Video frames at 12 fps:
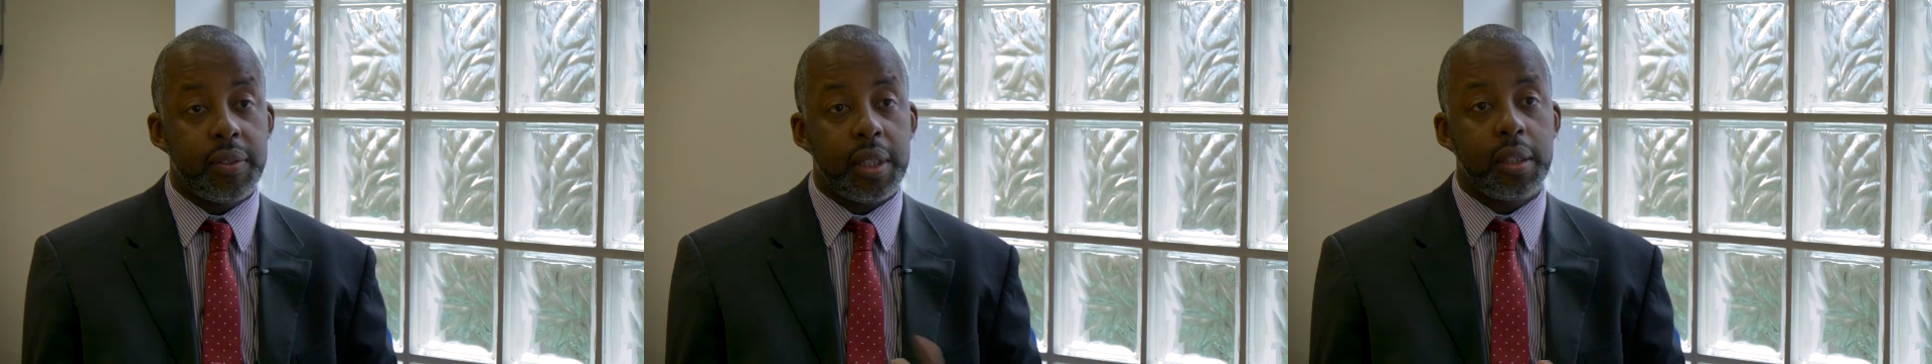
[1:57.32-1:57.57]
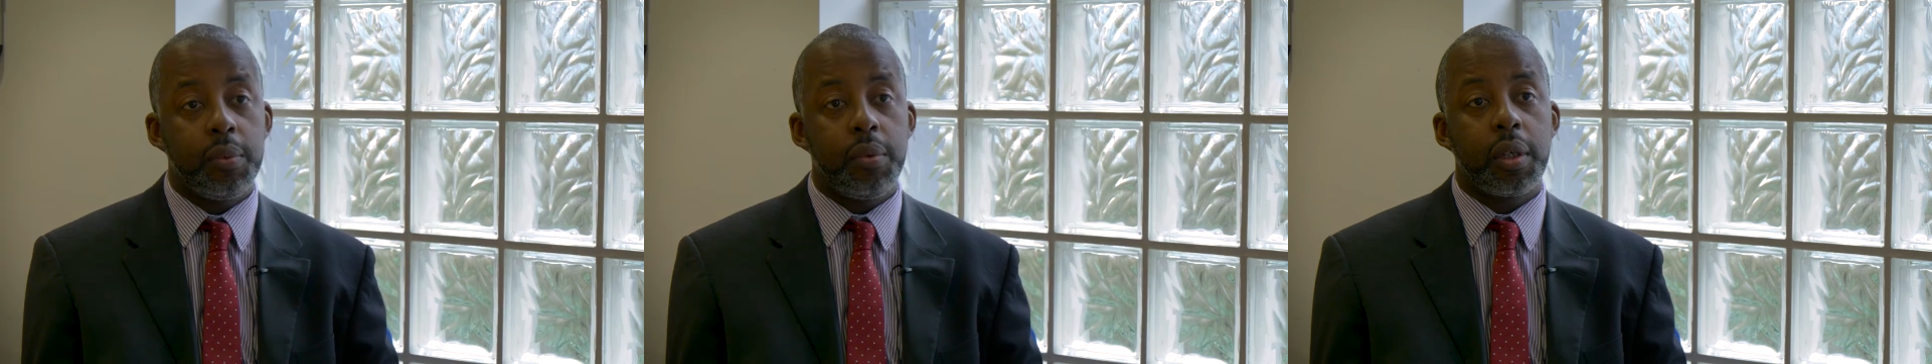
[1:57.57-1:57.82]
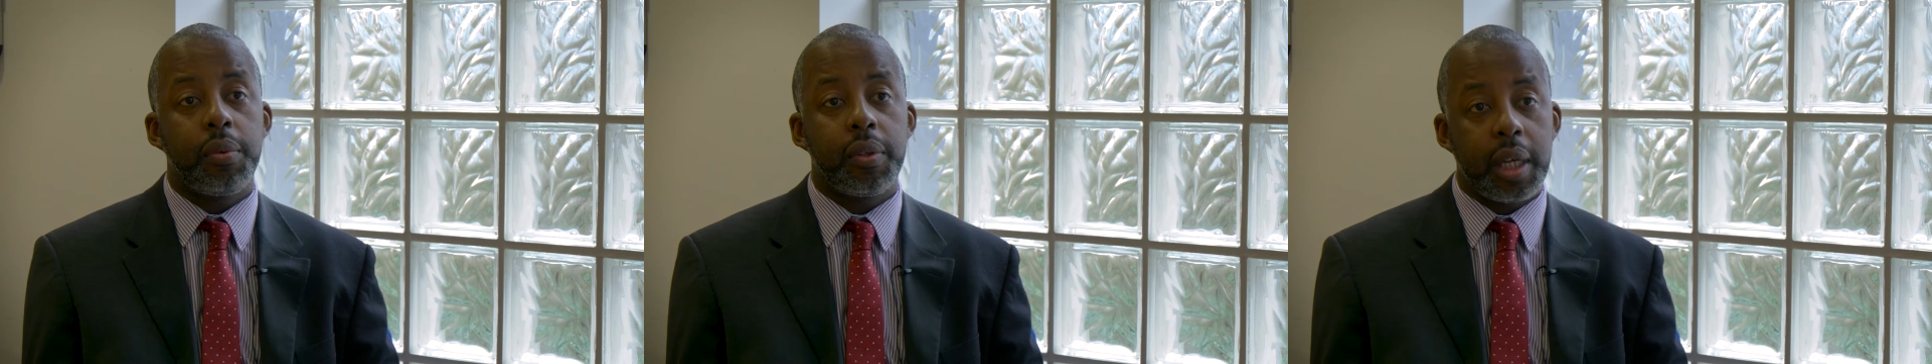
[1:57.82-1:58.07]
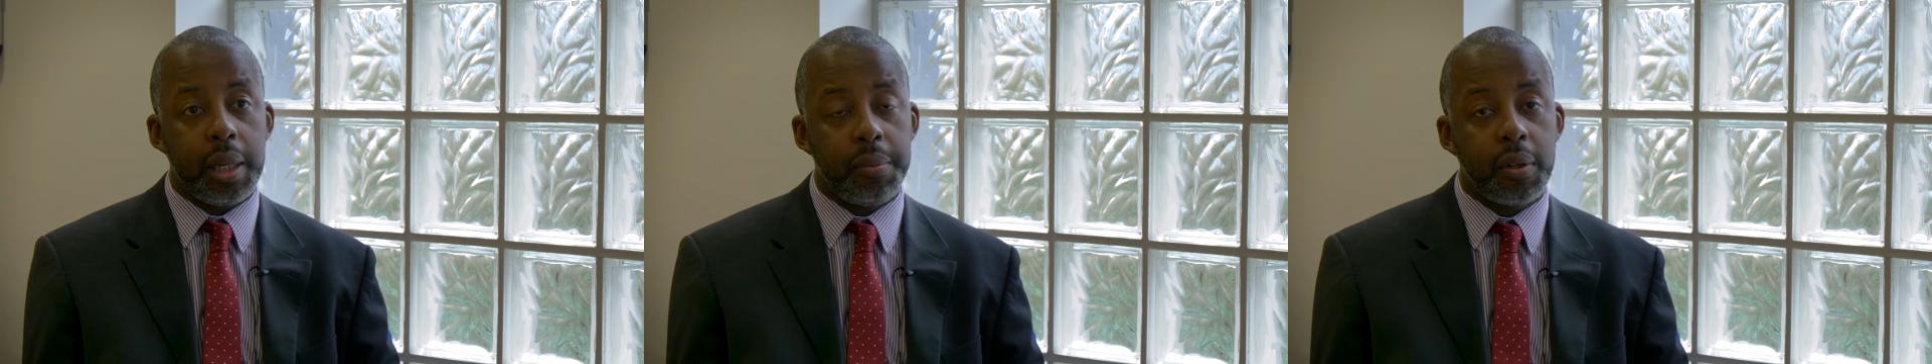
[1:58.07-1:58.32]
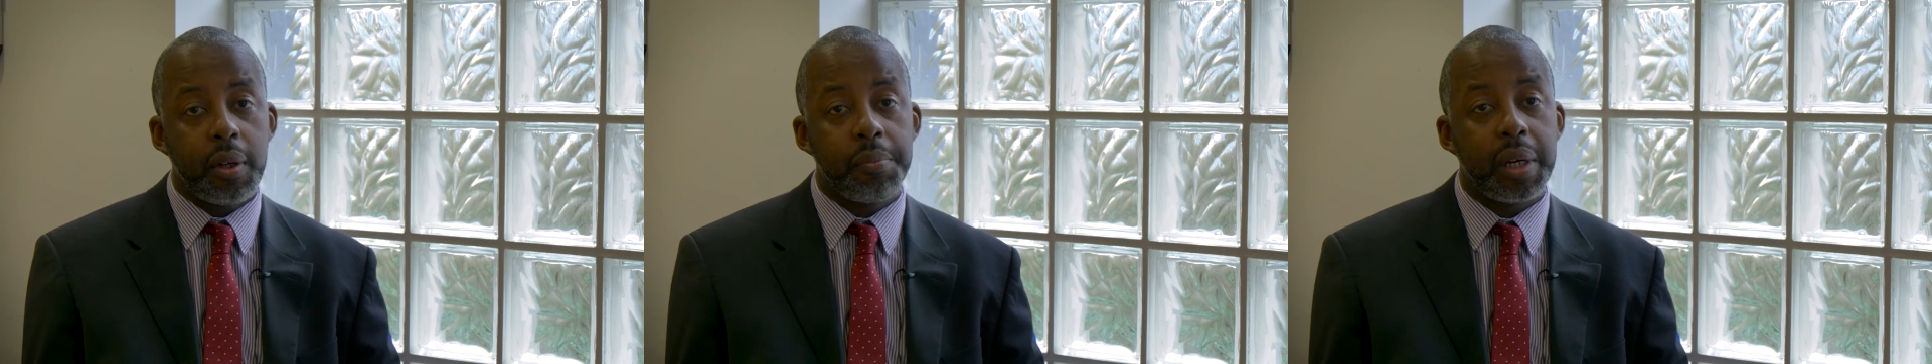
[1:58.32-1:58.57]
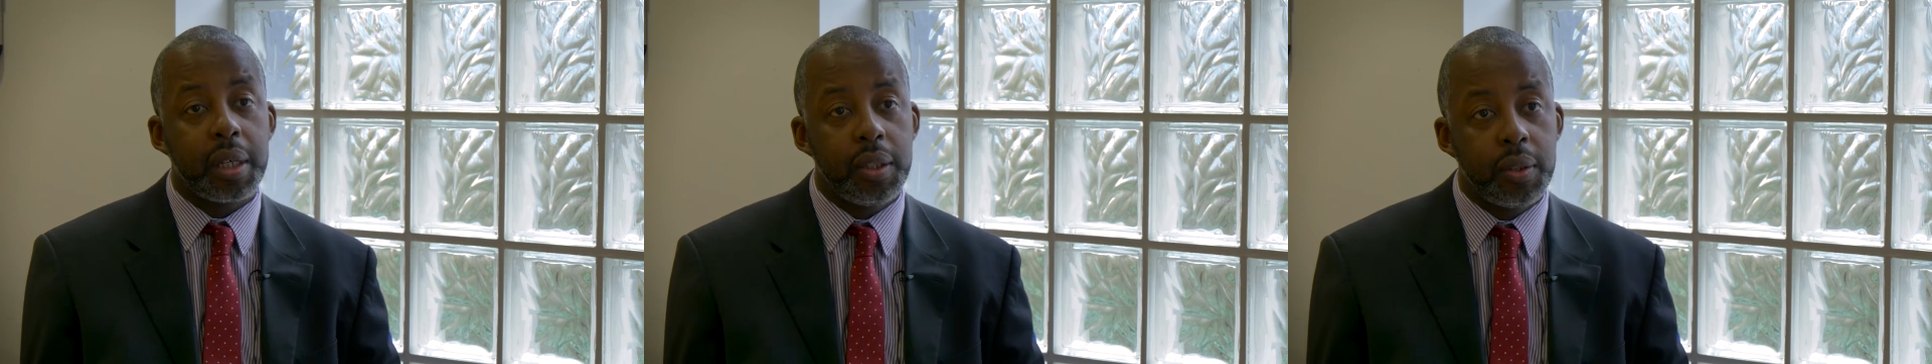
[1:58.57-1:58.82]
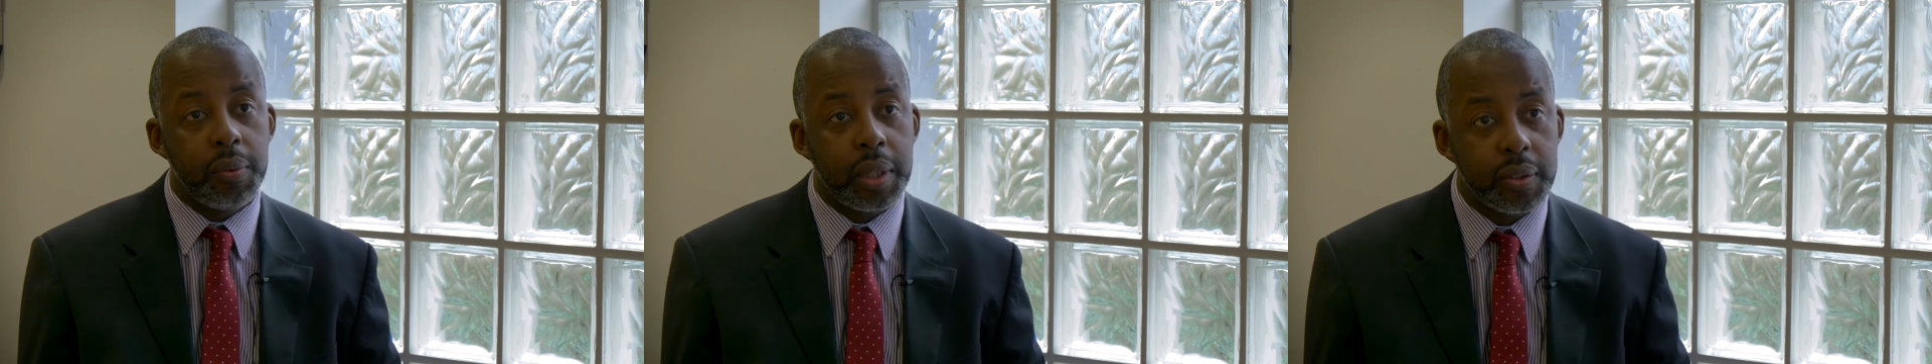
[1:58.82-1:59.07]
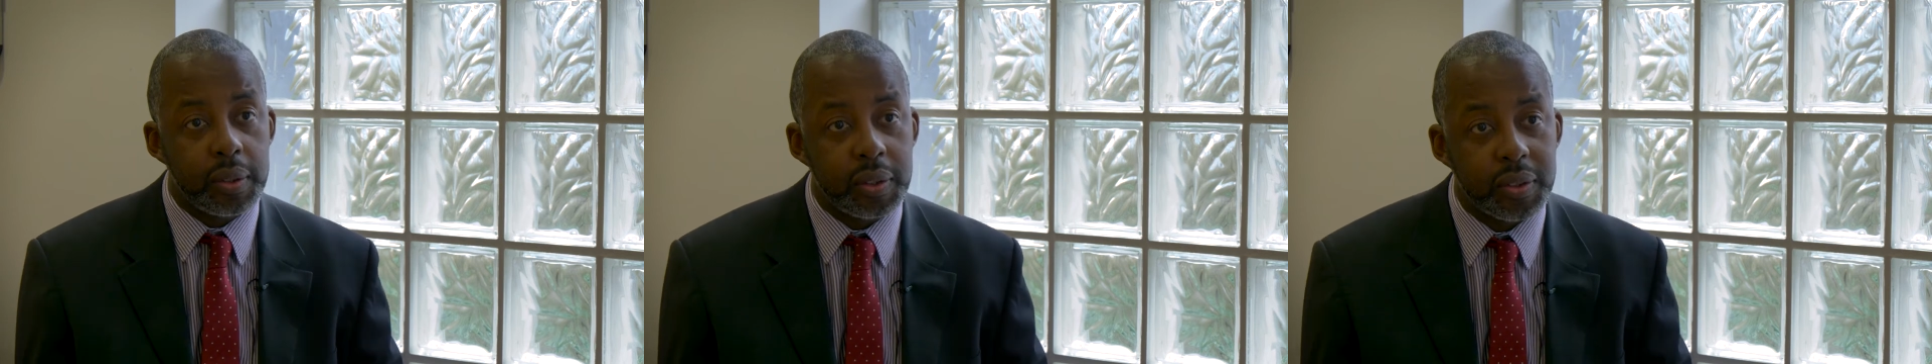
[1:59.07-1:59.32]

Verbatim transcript: started working with CableCom back in two thousand